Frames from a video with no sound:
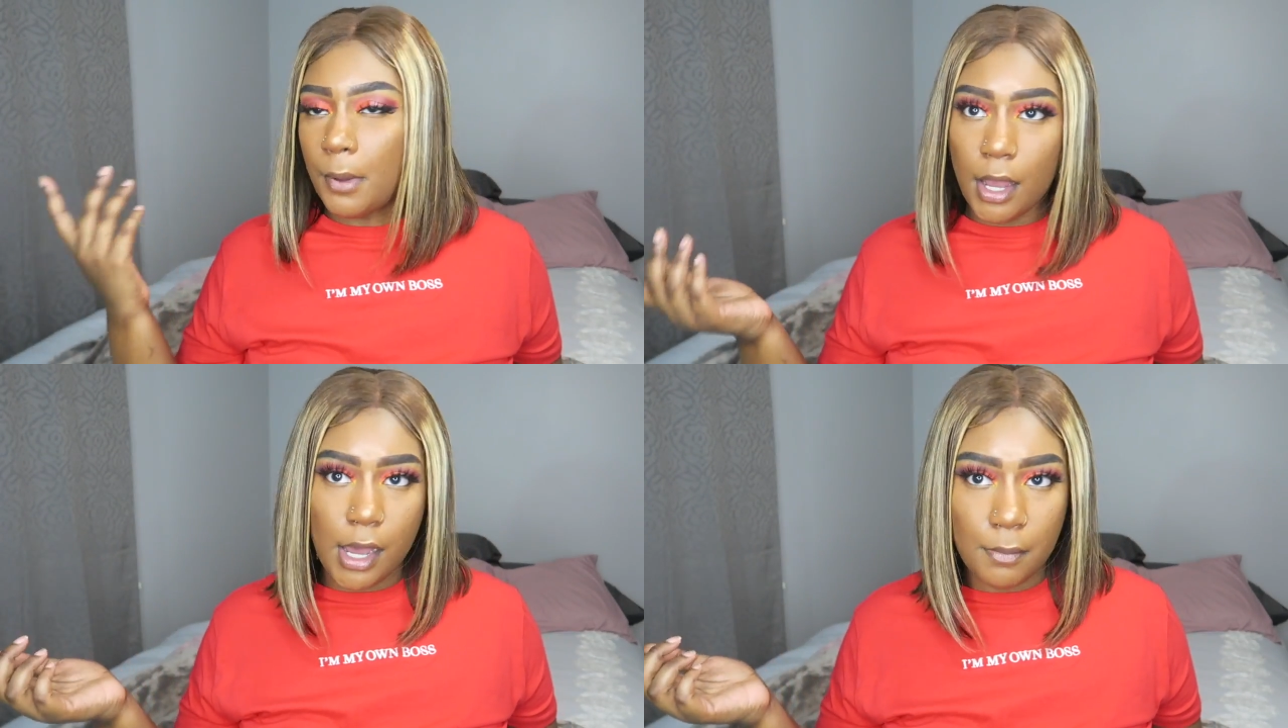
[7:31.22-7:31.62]

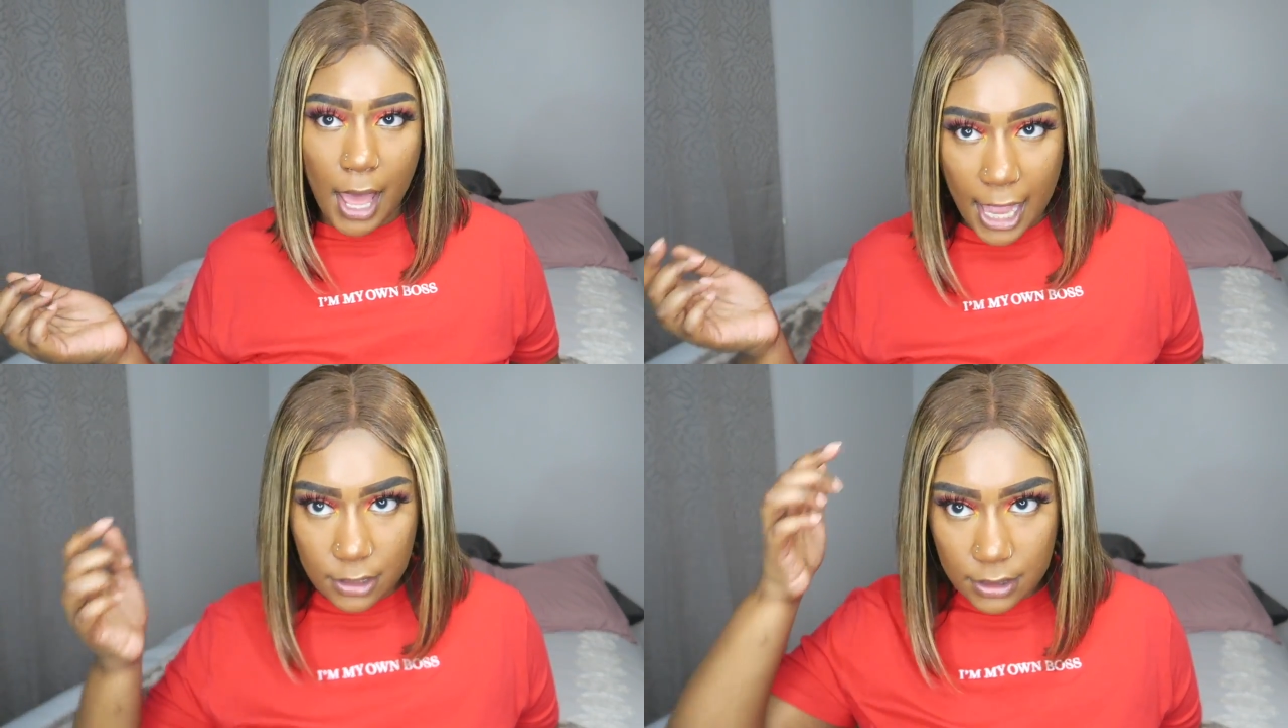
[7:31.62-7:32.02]

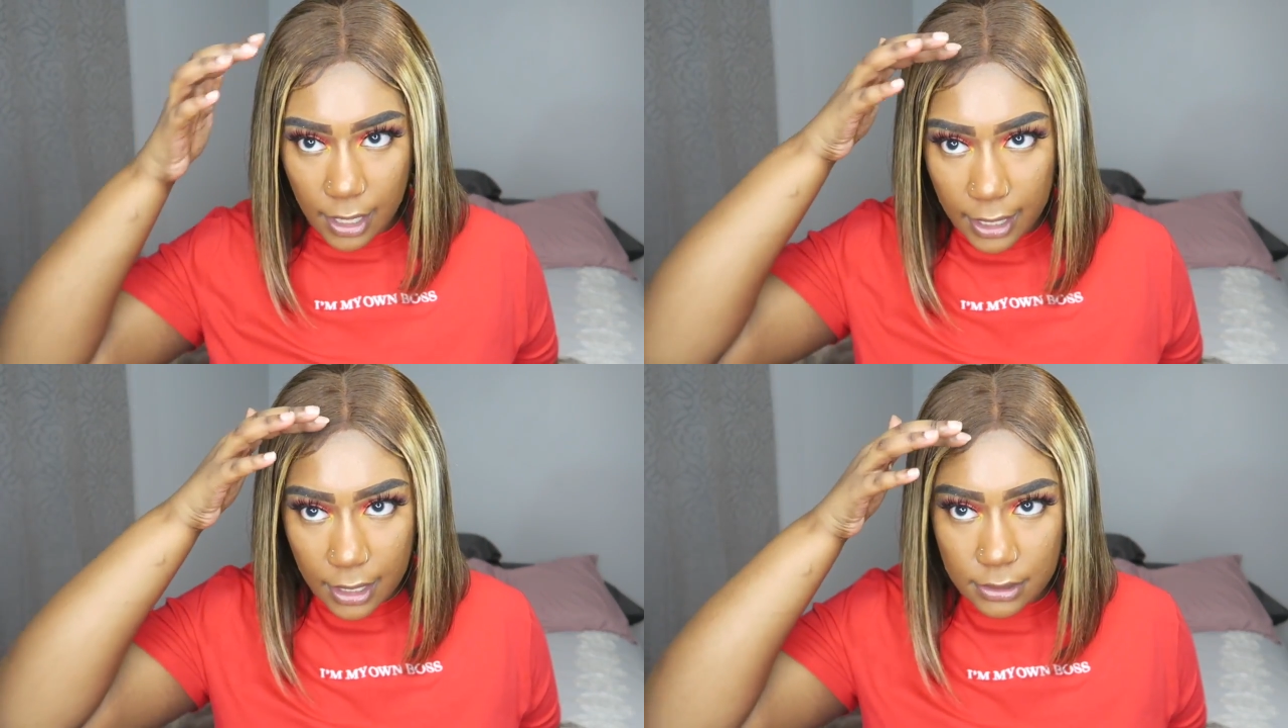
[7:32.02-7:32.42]
Um, I just
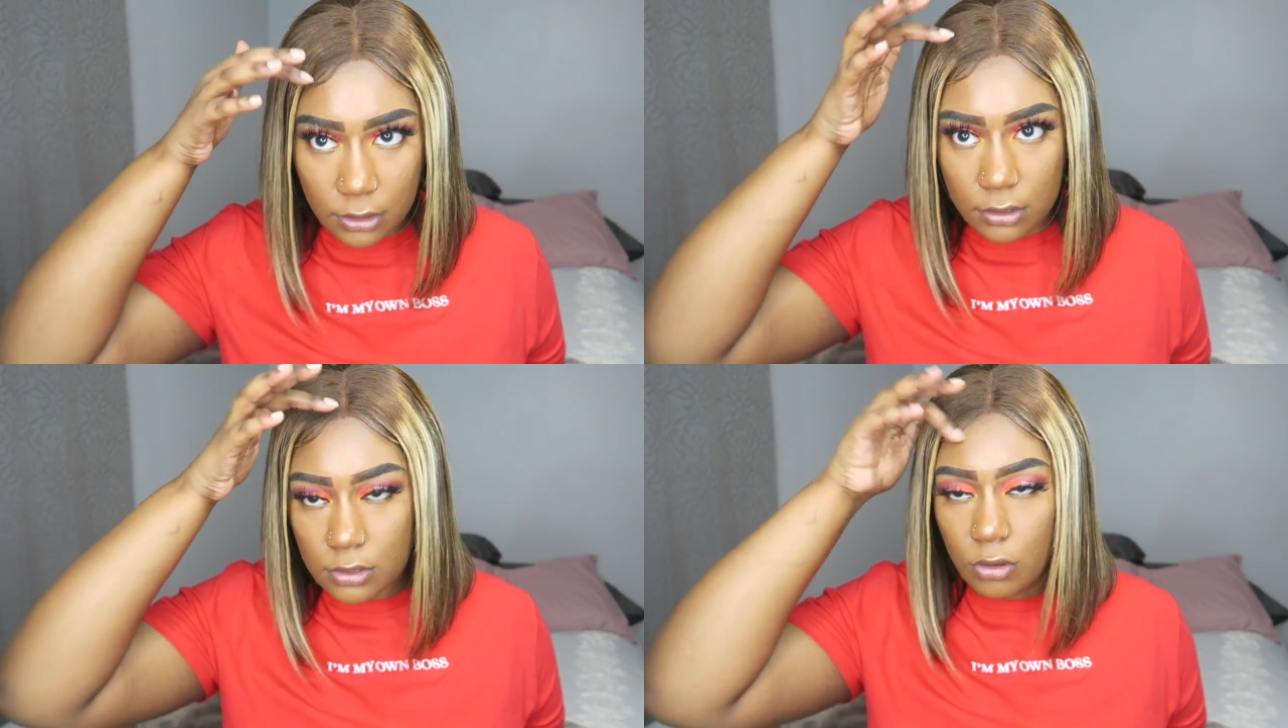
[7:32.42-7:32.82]
like it because it
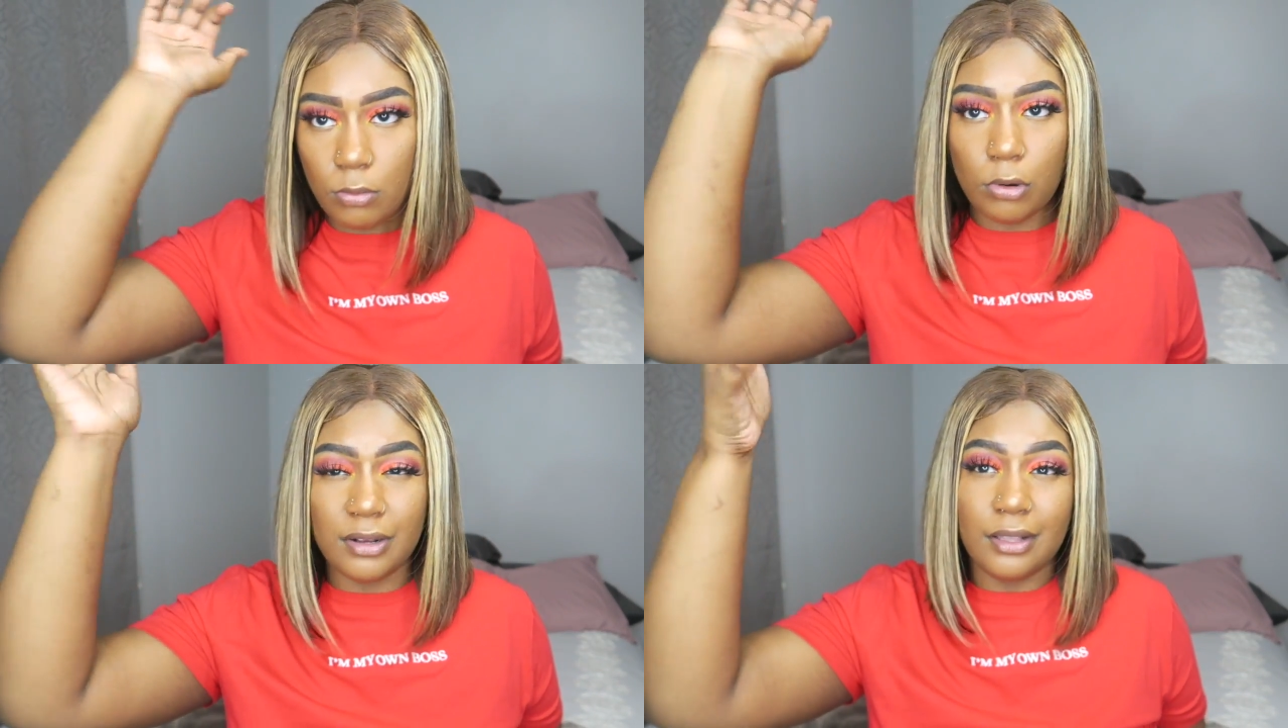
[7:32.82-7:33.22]
looks a
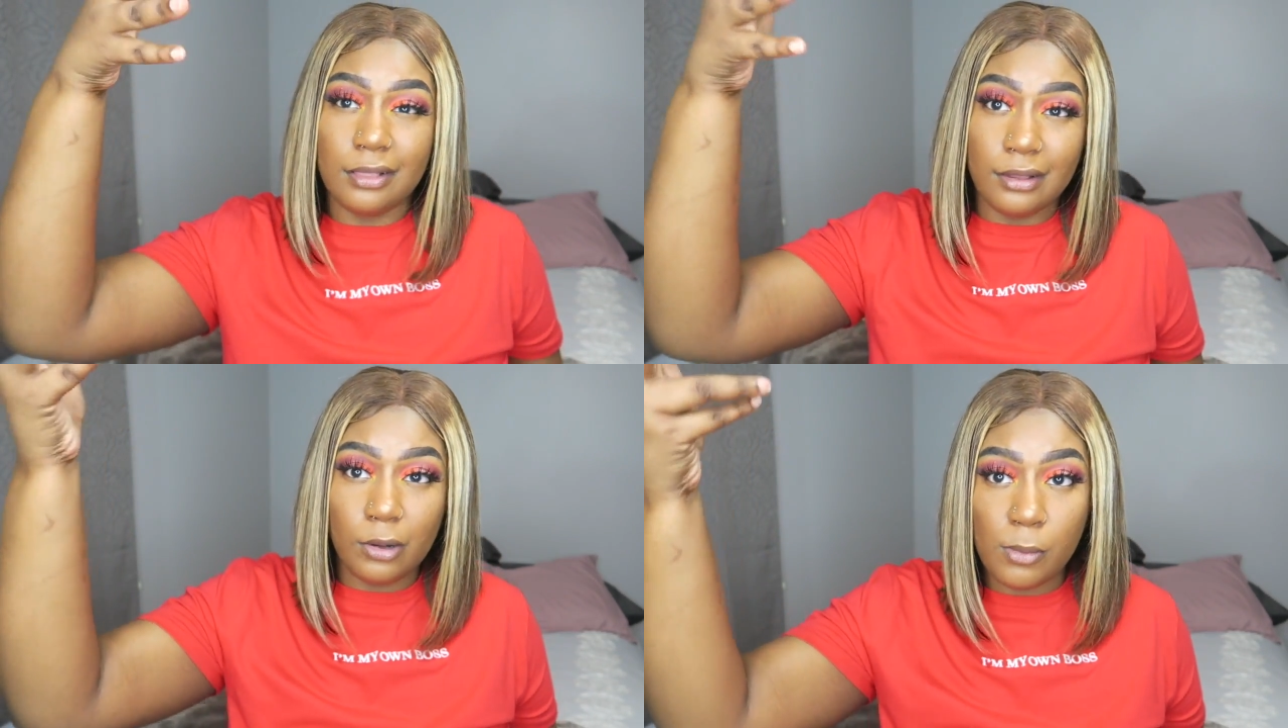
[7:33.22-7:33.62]
little more, a
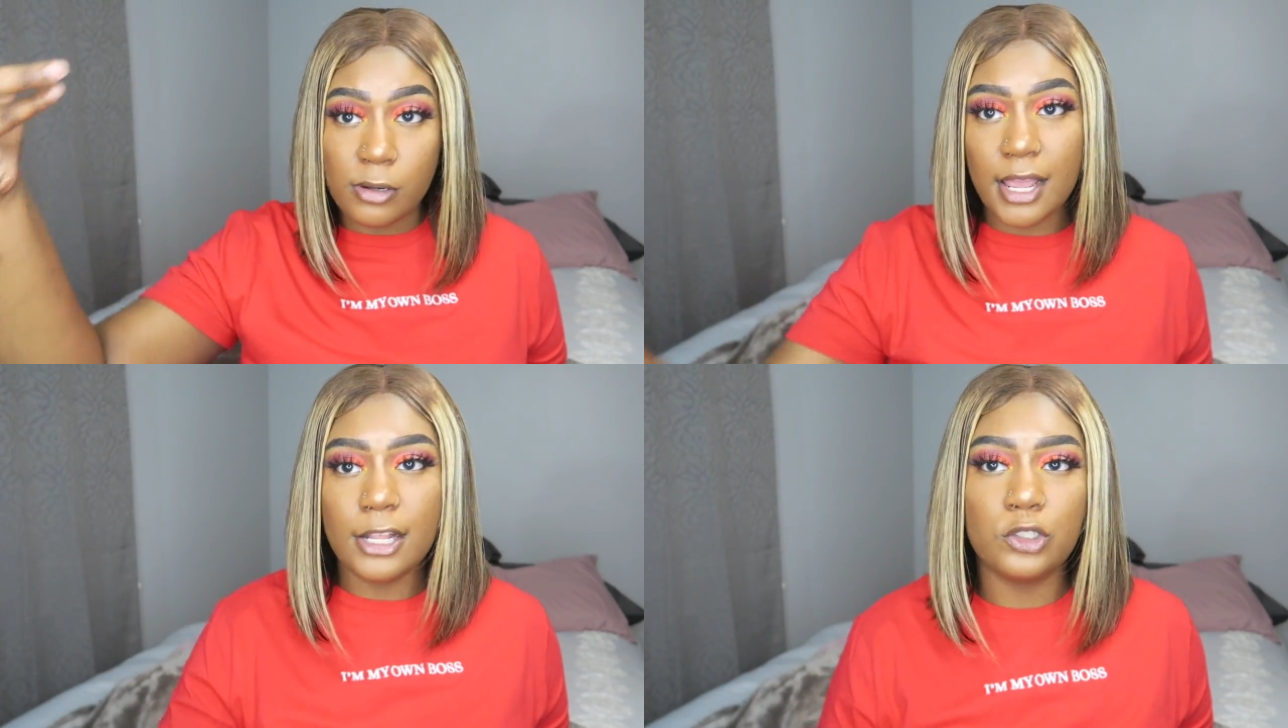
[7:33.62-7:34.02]
little
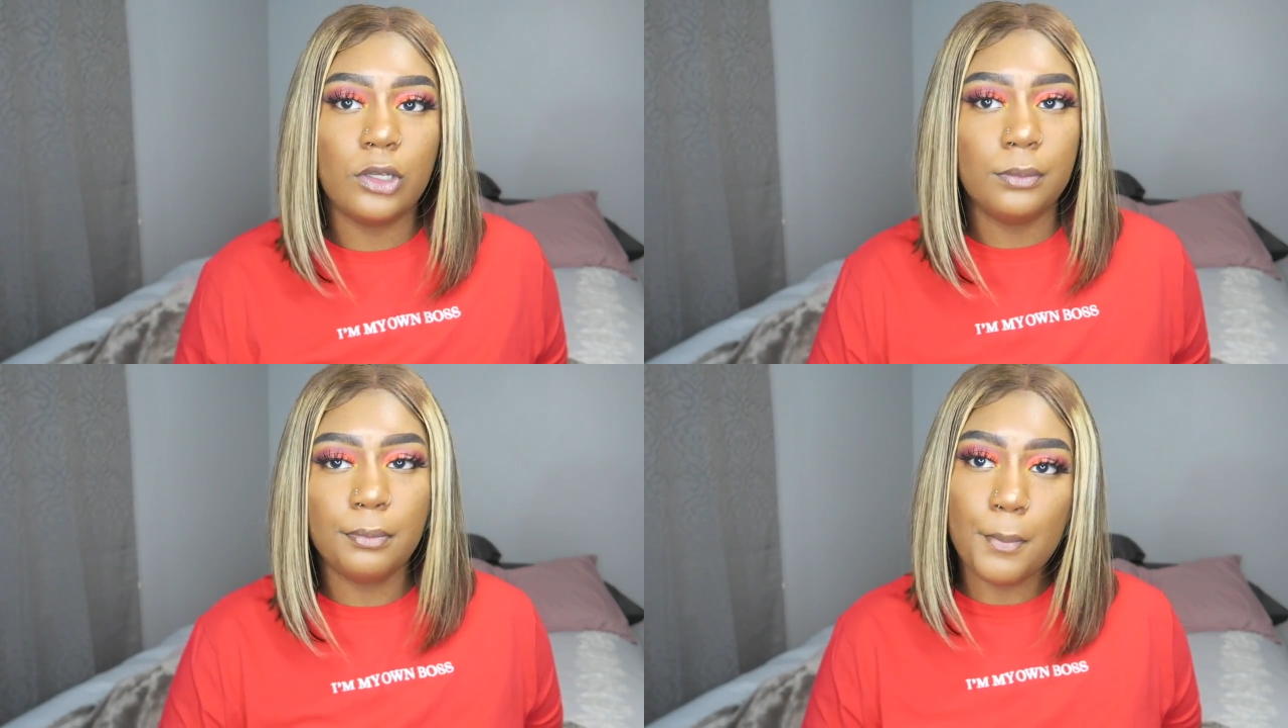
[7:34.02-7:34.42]
more natural,